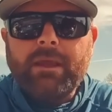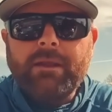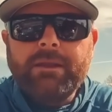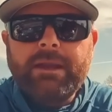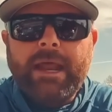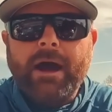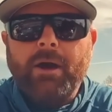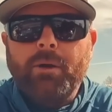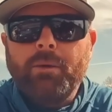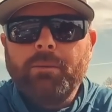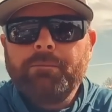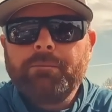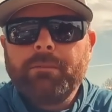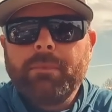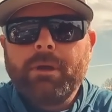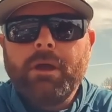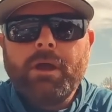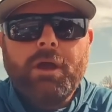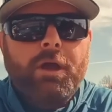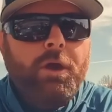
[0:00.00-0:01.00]
Now,
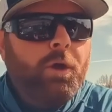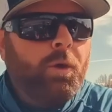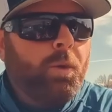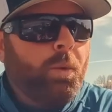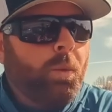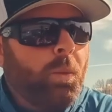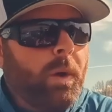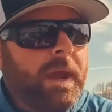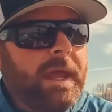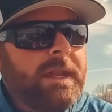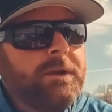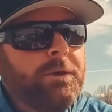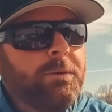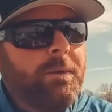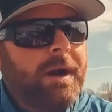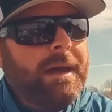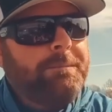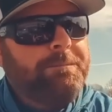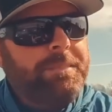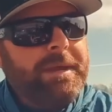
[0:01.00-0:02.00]
when do
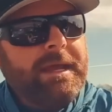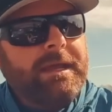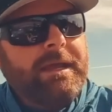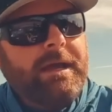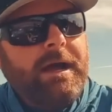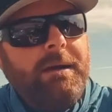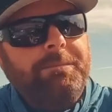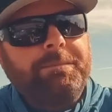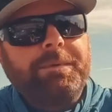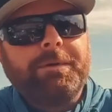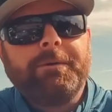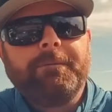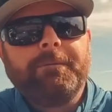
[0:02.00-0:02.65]
I pick up